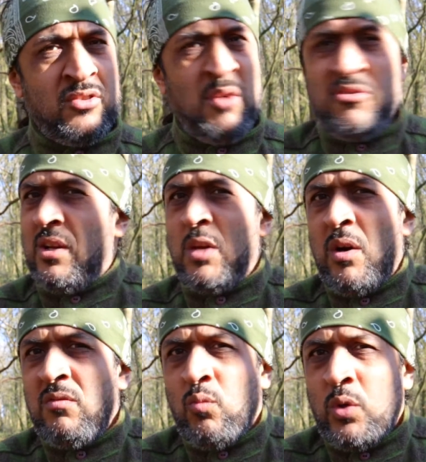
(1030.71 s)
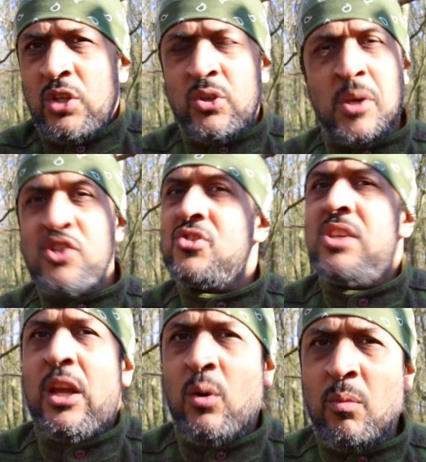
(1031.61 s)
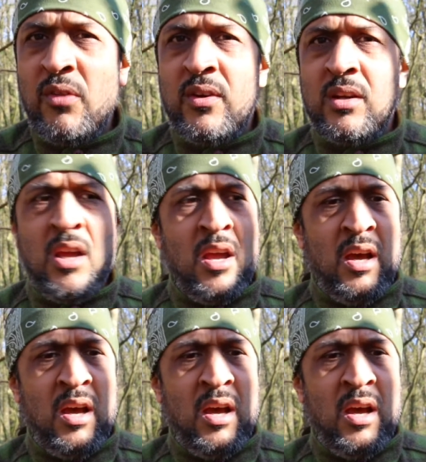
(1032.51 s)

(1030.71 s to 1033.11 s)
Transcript: Don't tell anyone what you're doing, just get on with it.